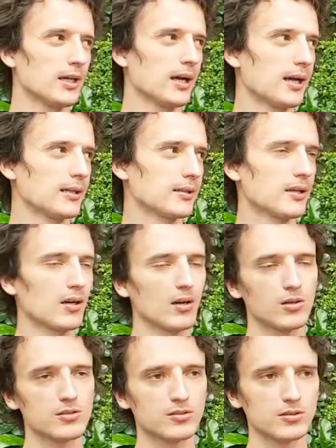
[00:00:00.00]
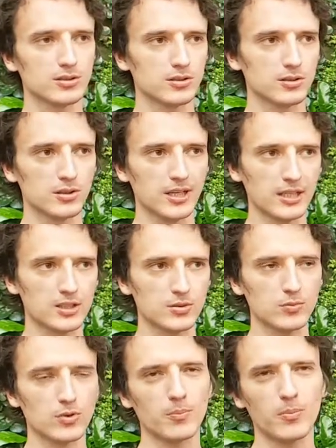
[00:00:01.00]
and they're also in
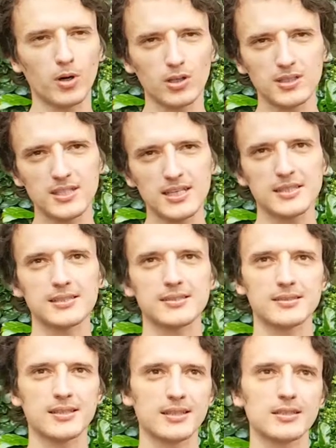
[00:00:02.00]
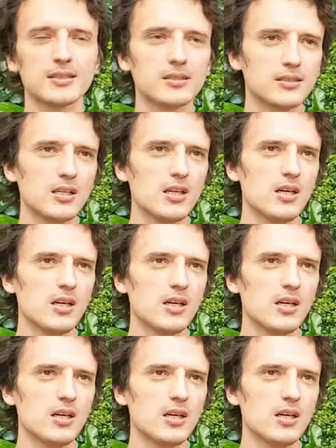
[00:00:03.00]
connection with the politics, and